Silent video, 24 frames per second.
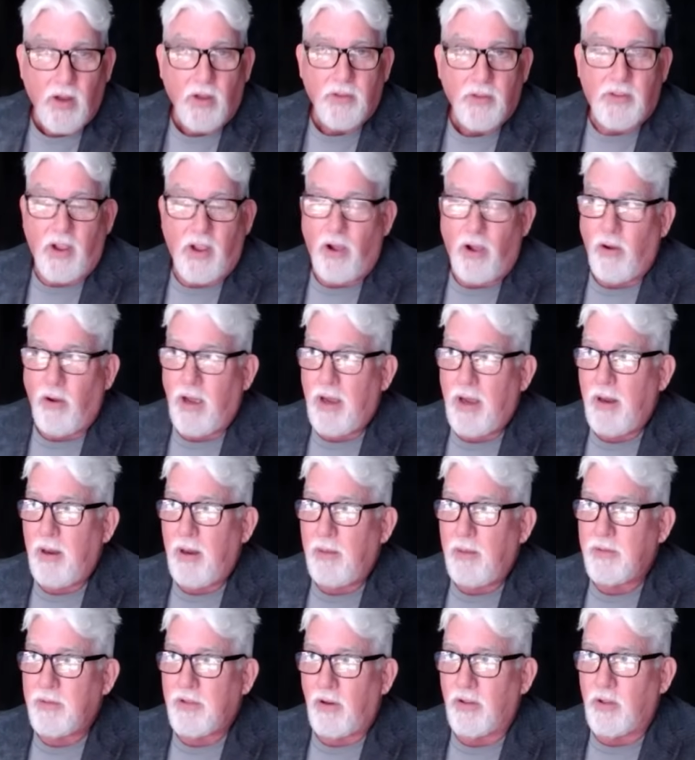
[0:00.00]
So
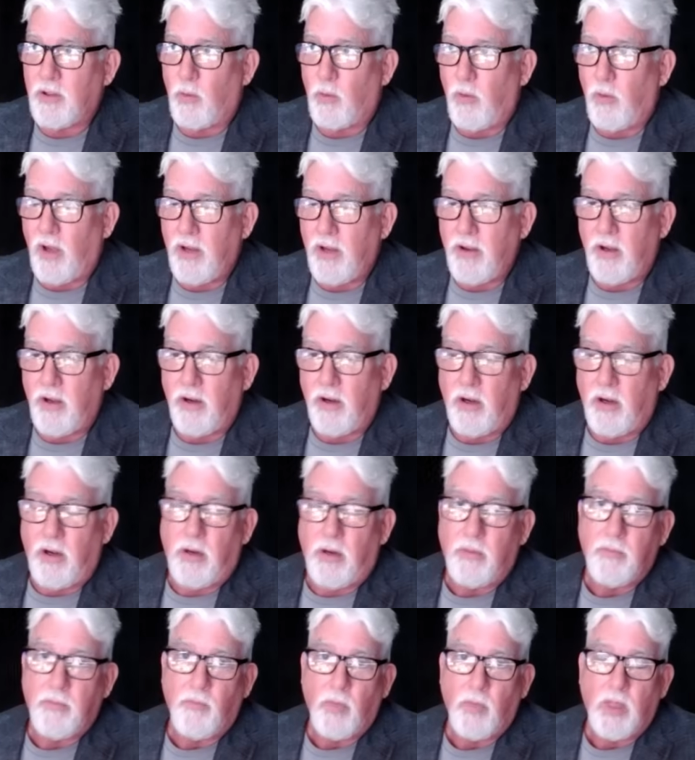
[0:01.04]
I'm starting to
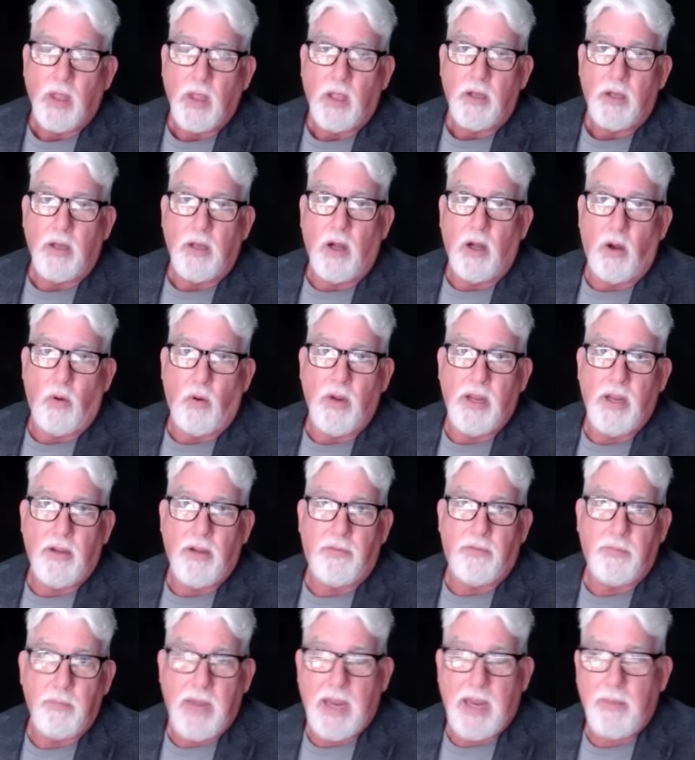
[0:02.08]
wonder,
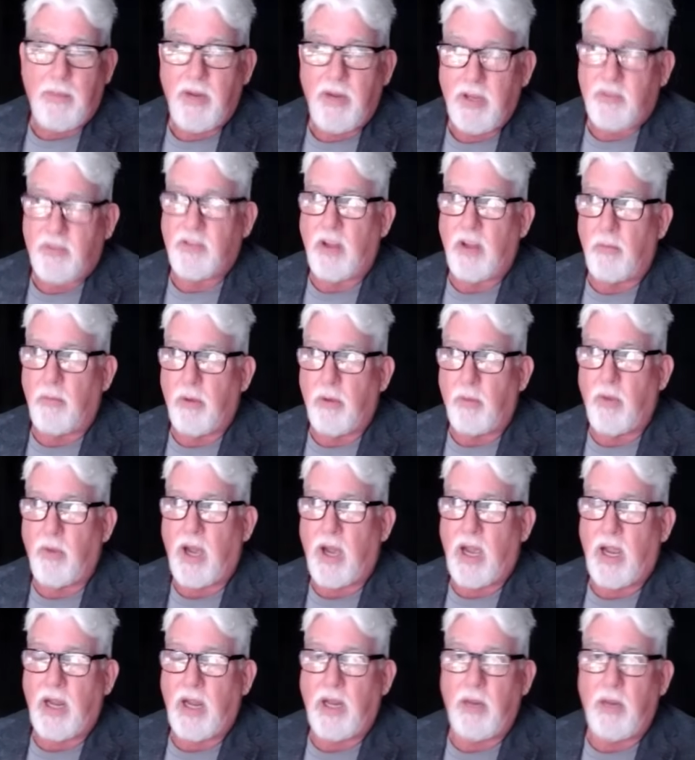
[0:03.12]
if maybe some of
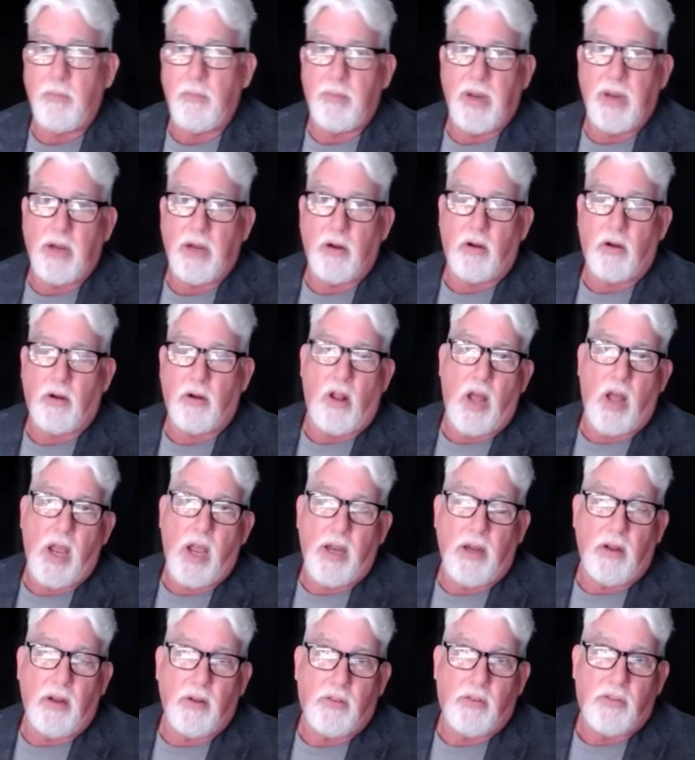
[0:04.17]
my bigger
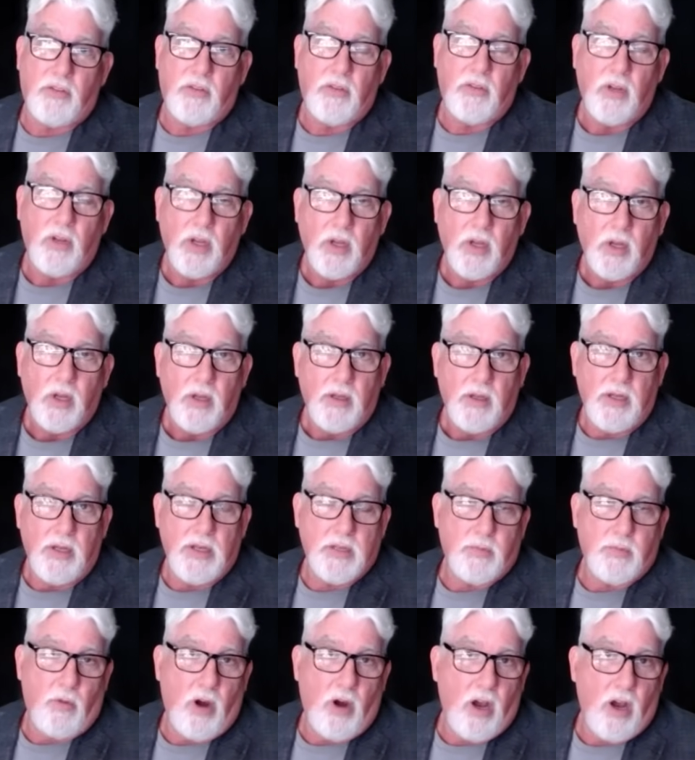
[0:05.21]
clients,
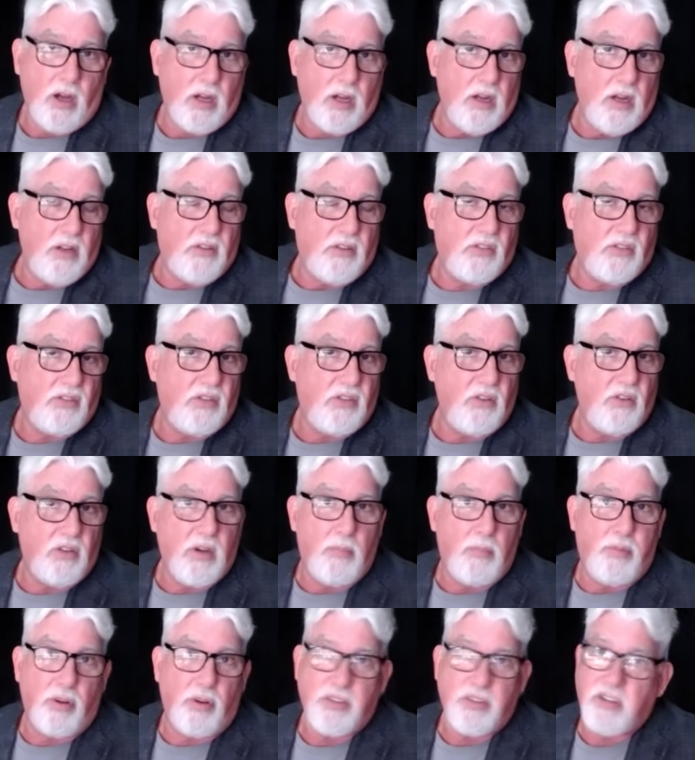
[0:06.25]
these markets, you
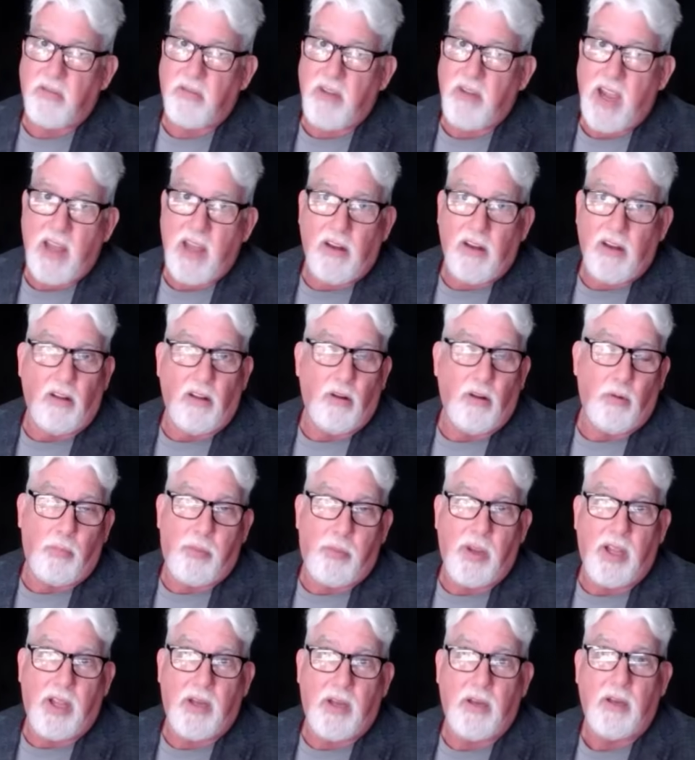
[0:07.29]
can push around a little
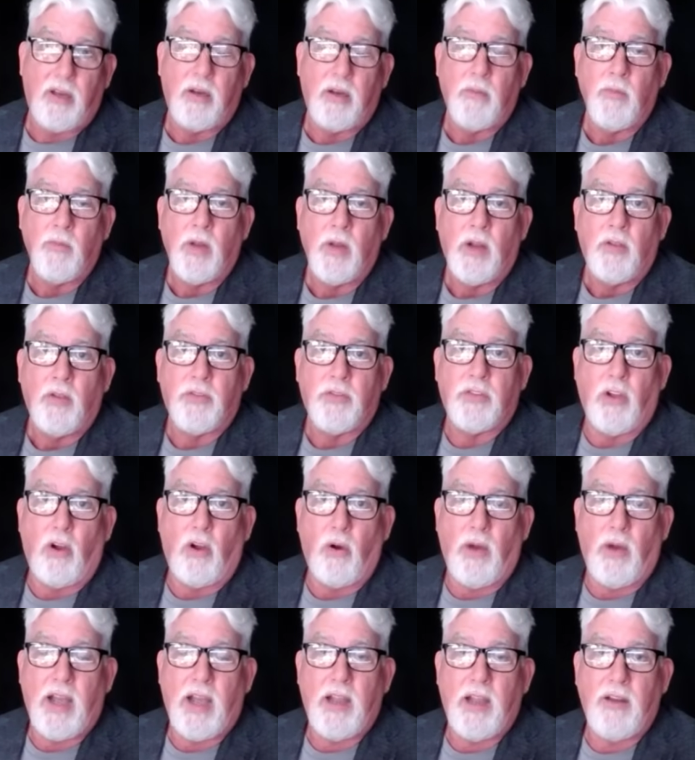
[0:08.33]
bit.
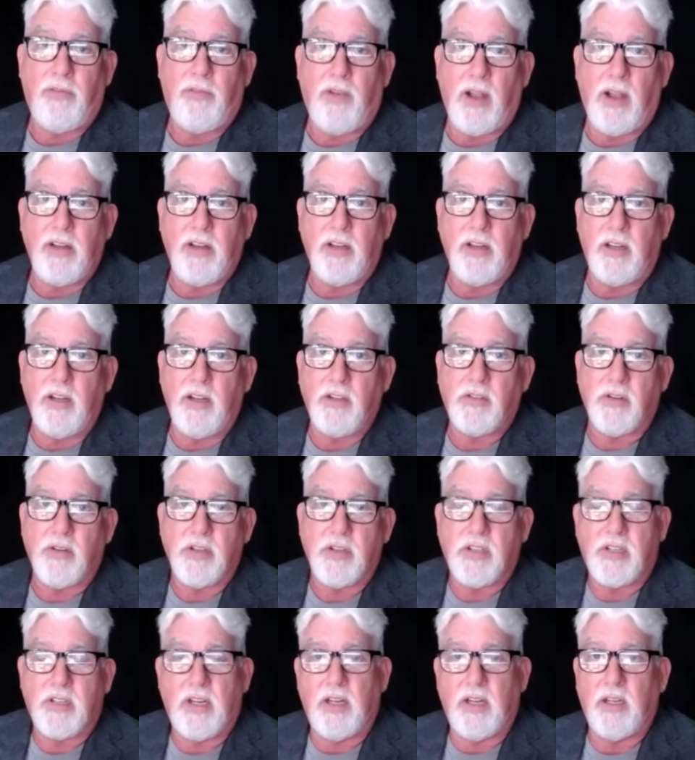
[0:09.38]
So I find it
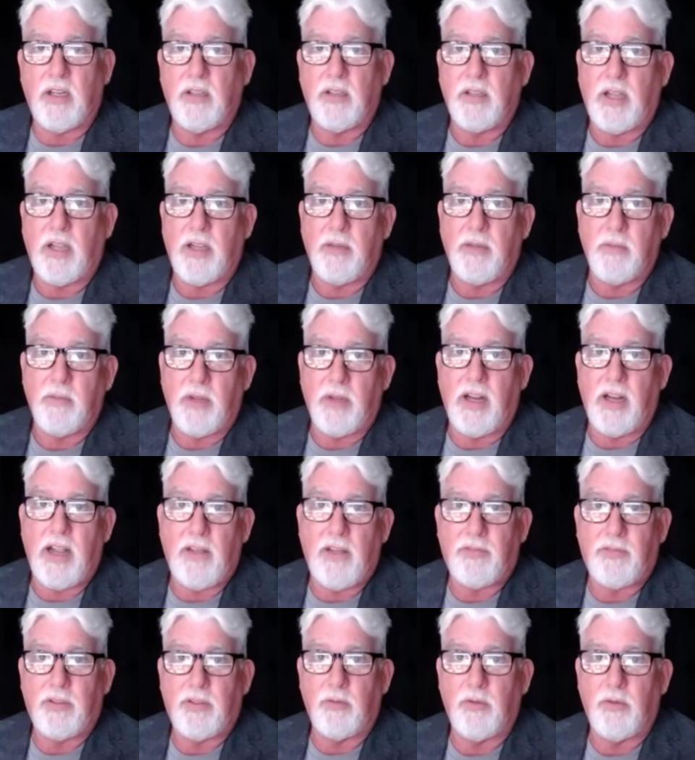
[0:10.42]
interesting. I'm going to
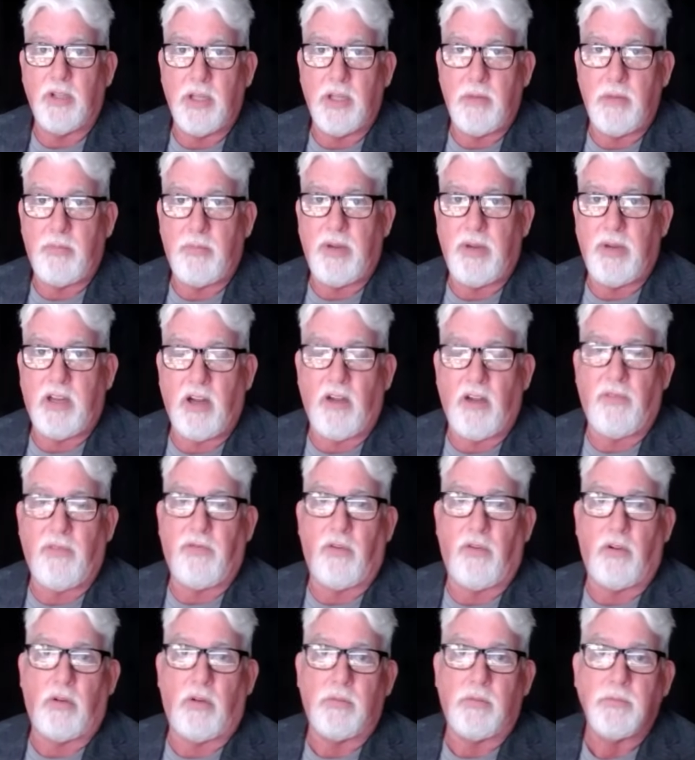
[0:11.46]
have to really be
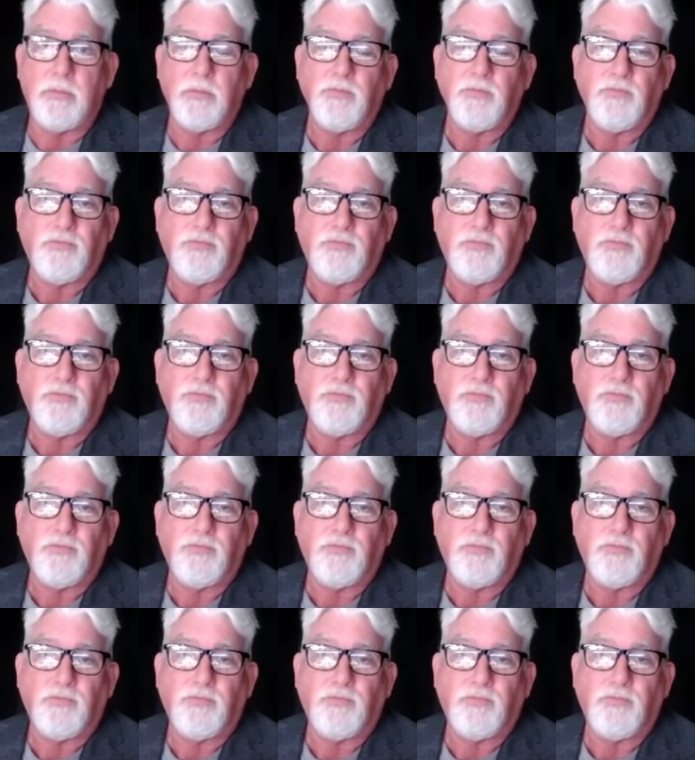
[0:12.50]
careful